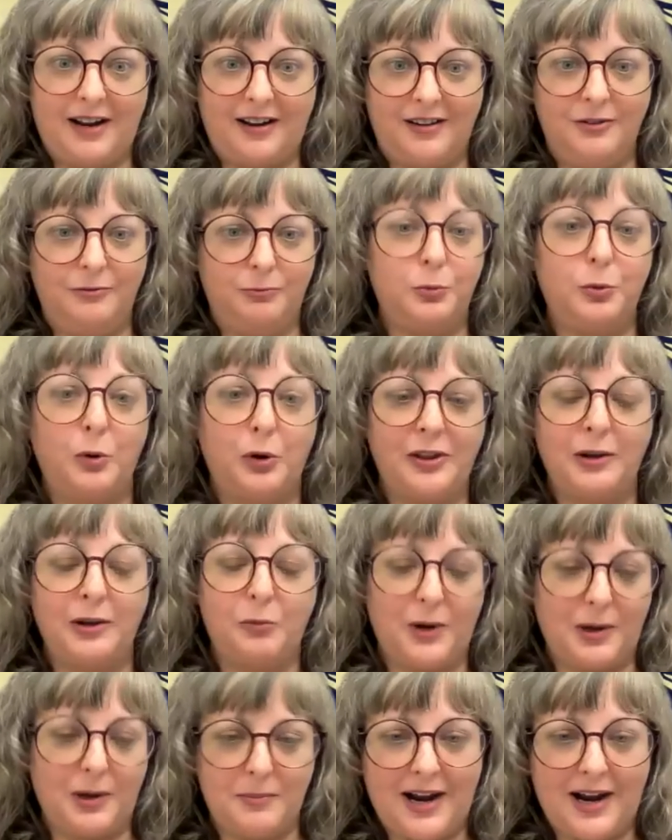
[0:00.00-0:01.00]
more than
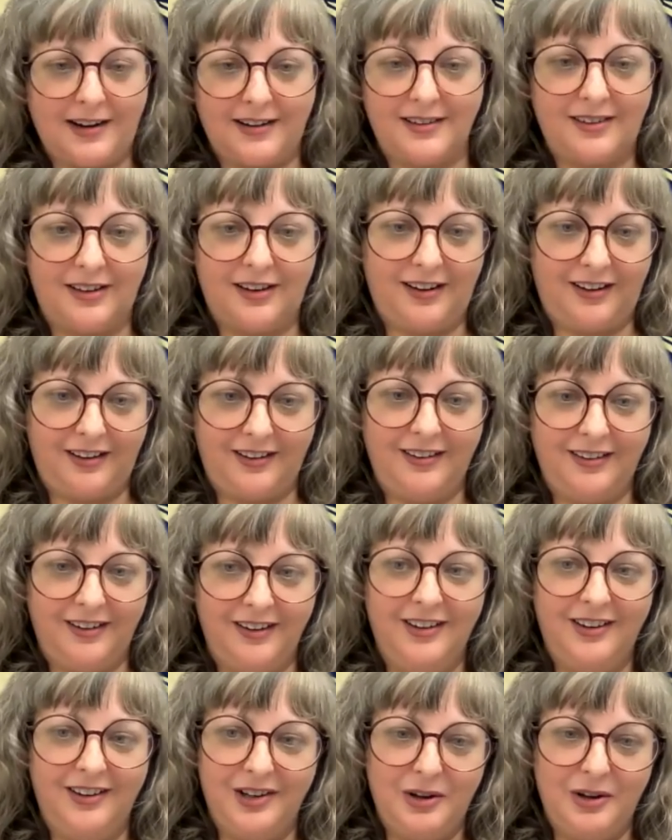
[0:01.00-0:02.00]
one magazine.
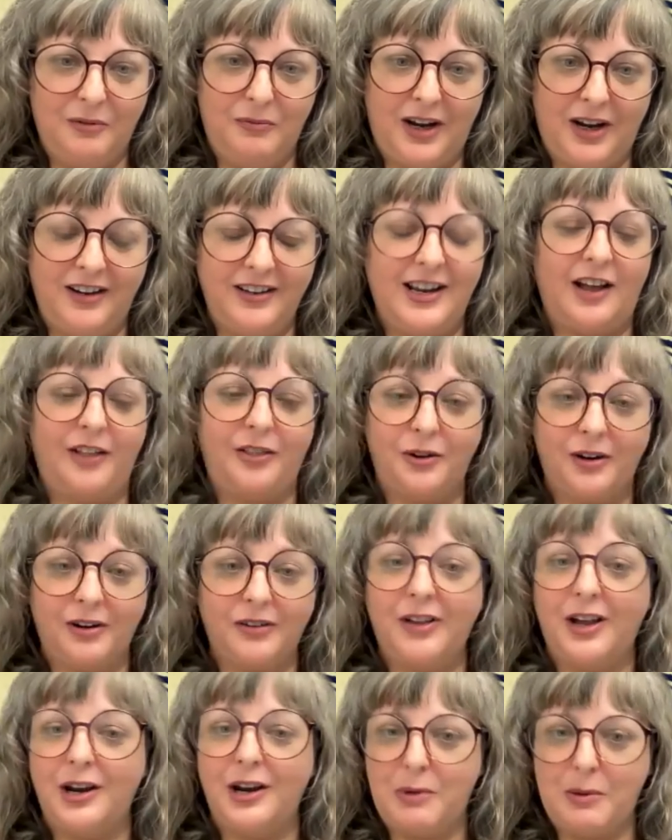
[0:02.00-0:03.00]
But yeah, there are a
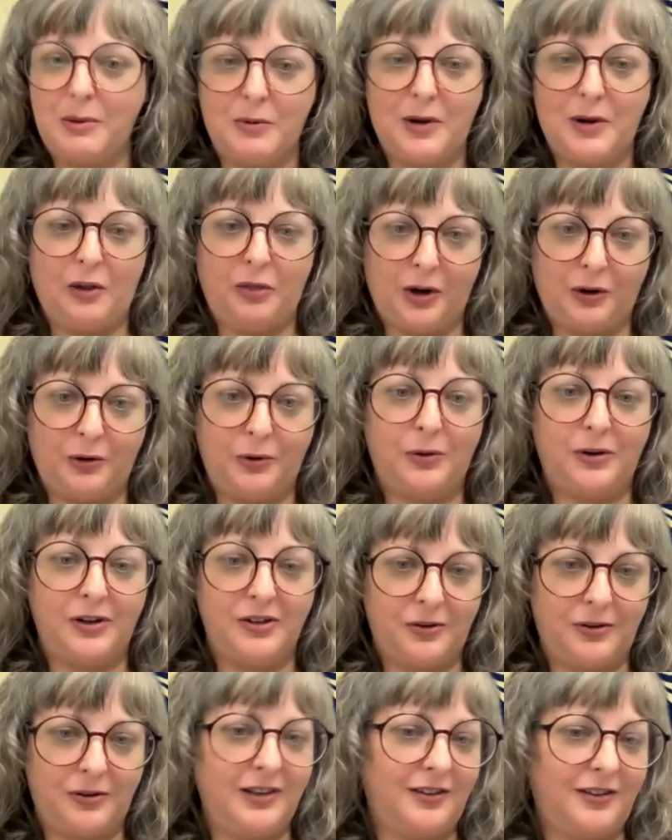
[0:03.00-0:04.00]
lot of people out there who are
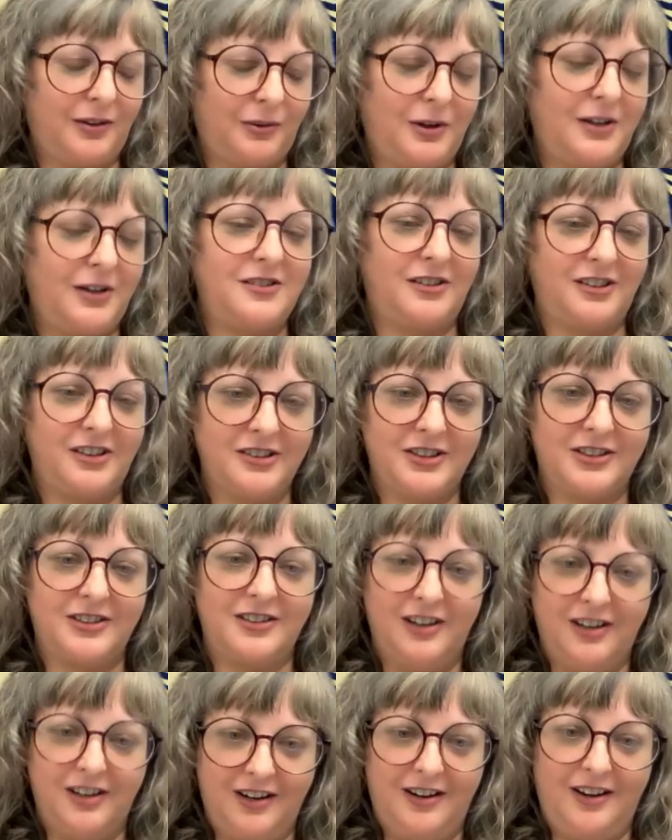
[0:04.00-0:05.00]
doing this research.
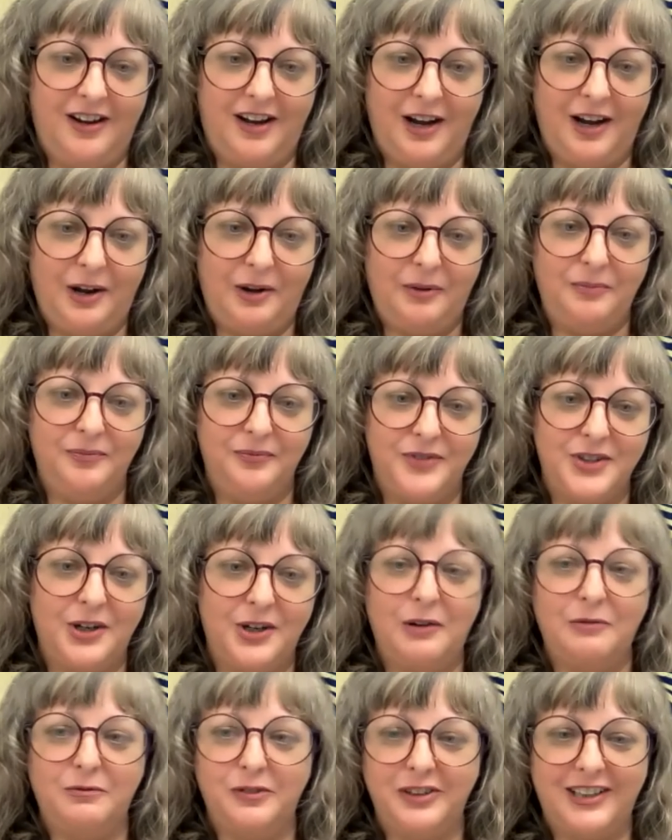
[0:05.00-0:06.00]
So
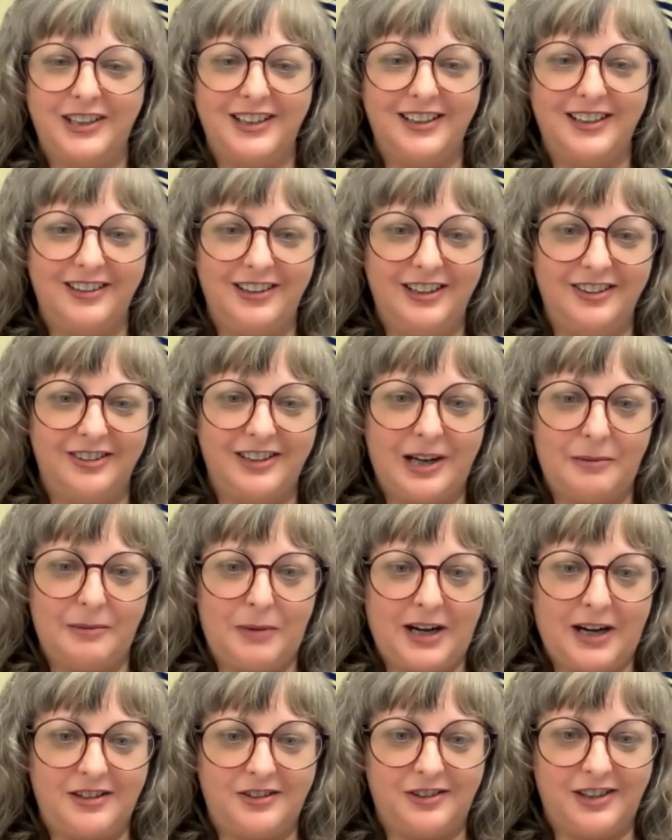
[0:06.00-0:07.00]
hopefully it'll get
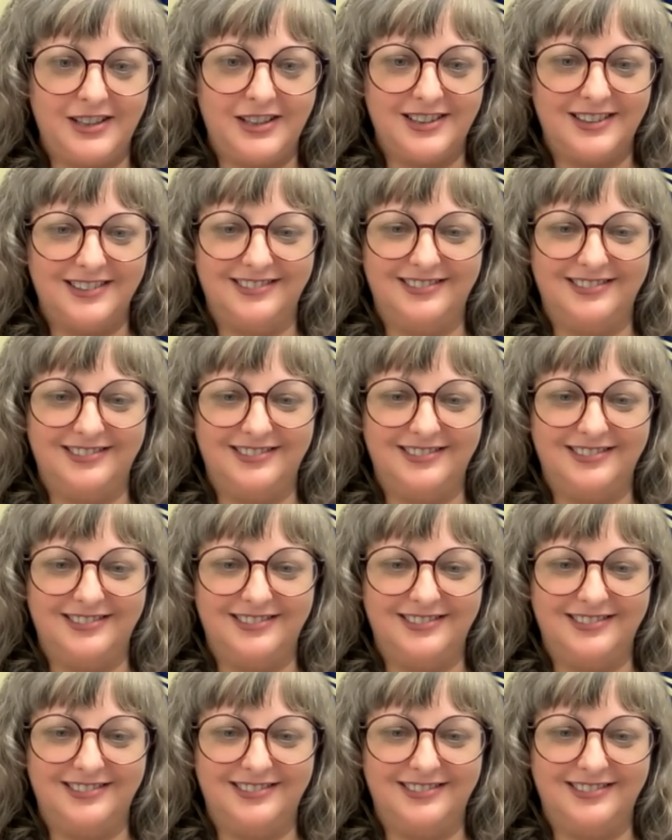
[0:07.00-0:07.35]
back to us.